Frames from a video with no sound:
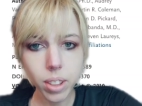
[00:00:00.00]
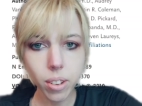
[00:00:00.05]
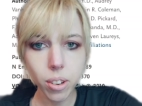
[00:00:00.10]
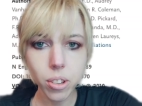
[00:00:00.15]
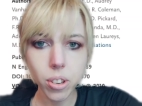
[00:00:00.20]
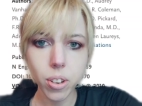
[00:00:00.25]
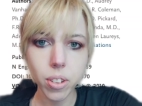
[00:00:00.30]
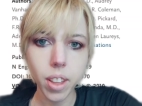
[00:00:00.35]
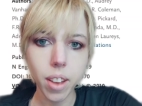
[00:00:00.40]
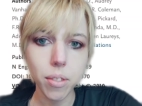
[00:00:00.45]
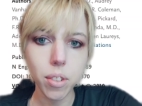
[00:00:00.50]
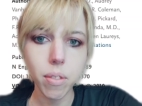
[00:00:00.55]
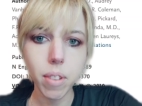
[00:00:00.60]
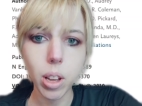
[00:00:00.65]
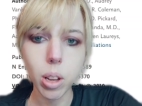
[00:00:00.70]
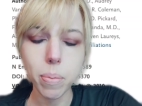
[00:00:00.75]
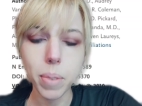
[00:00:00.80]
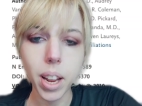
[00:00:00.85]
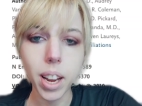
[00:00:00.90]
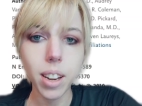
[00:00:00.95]
Researchers have
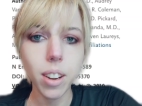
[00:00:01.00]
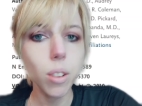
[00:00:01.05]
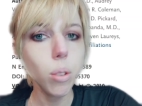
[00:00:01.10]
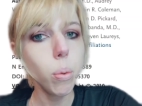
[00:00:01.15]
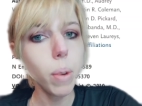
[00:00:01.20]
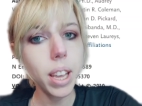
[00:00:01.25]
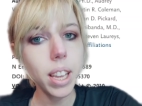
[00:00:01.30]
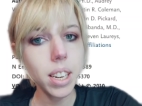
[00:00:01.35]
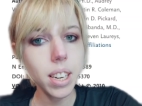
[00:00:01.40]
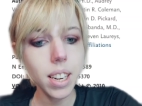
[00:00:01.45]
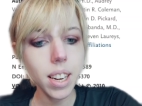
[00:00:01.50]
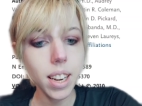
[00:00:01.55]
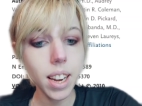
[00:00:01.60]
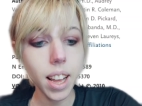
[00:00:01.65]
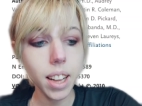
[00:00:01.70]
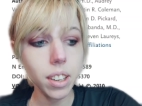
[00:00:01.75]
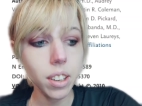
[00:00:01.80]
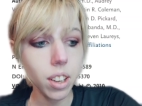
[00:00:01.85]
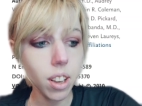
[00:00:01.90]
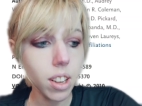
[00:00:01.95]
developed a new way to
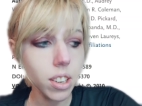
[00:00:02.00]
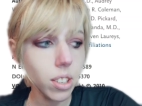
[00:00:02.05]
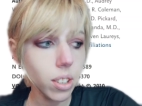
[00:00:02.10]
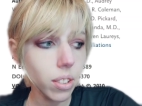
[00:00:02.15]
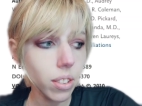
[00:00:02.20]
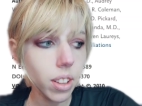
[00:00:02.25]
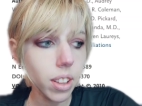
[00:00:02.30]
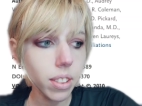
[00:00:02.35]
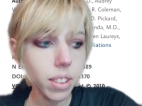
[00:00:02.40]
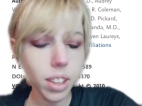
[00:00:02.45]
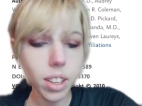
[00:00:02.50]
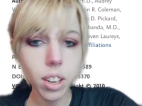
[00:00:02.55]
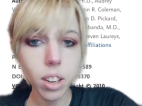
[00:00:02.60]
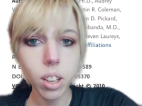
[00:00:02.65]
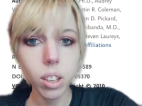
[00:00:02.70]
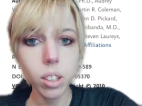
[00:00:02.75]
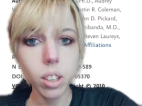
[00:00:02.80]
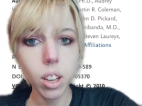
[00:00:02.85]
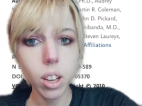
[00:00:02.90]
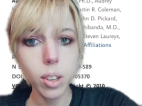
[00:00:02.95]
detect consciousness
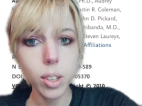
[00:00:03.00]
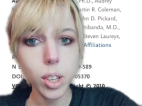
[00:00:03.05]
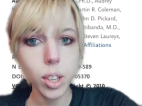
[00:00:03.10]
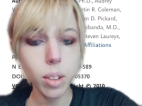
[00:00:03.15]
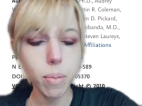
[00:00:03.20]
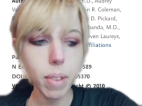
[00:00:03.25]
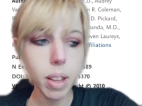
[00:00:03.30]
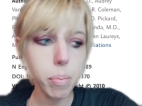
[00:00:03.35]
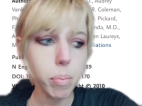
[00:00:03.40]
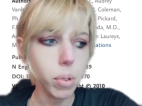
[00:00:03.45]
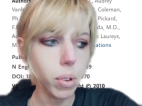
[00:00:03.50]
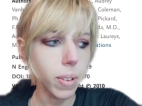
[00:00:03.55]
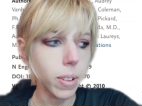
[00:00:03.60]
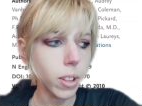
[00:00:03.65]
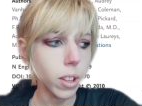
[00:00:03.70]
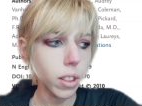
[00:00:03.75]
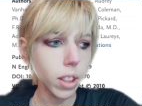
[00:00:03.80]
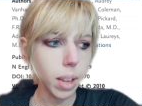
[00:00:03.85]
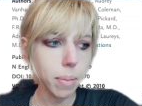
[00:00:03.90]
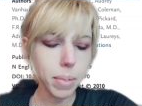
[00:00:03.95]
in unconscious people,
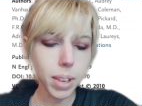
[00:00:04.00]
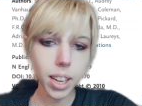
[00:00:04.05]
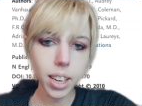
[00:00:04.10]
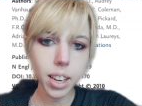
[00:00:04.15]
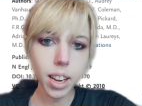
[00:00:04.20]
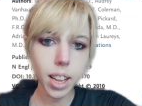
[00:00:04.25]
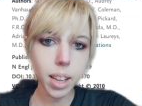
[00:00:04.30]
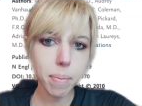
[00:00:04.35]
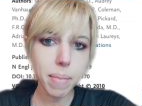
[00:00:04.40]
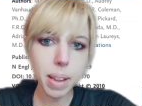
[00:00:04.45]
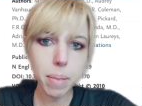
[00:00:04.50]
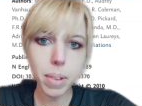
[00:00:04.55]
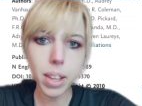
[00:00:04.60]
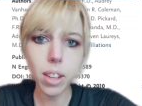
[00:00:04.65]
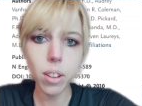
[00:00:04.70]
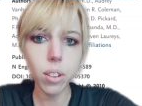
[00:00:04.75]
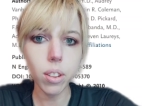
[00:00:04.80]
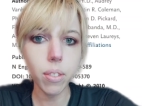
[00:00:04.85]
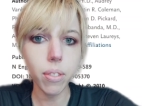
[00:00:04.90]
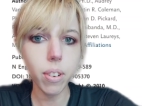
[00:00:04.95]
and the same technique may
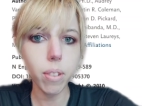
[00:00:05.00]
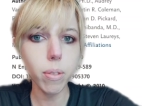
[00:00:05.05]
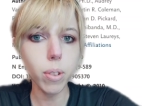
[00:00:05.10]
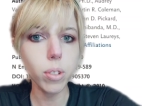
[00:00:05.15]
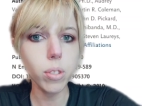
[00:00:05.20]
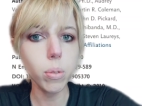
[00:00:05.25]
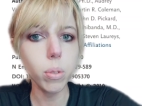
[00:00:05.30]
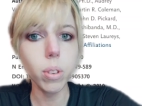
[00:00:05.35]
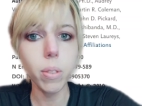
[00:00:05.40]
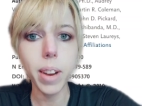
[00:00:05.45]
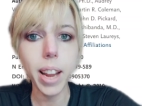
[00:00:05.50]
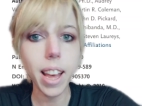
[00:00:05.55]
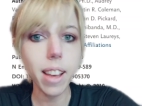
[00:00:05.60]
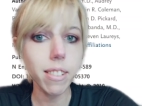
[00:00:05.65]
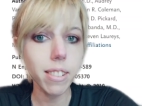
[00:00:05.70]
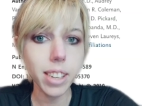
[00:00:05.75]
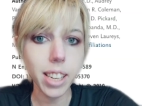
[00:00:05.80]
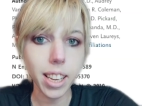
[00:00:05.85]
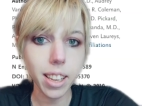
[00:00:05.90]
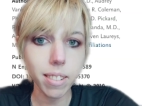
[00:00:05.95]
be used for virtual
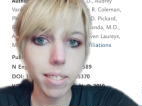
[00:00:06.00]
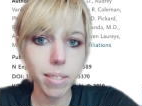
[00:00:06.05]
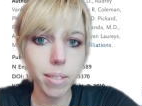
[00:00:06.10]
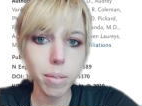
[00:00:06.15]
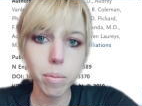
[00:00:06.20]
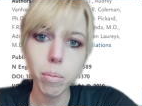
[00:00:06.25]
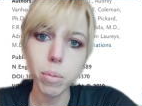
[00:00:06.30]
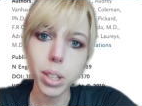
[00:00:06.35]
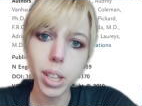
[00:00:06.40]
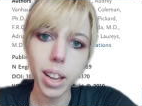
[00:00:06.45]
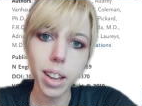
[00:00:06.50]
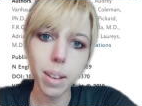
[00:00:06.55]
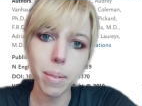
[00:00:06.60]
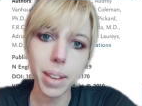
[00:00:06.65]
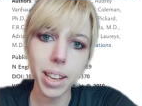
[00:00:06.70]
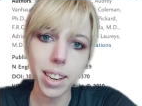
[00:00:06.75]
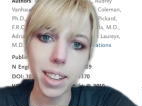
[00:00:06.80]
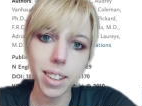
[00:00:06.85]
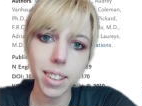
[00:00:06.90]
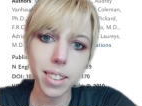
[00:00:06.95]
reality. We'll
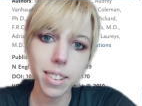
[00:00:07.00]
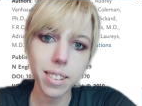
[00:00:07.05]
talk about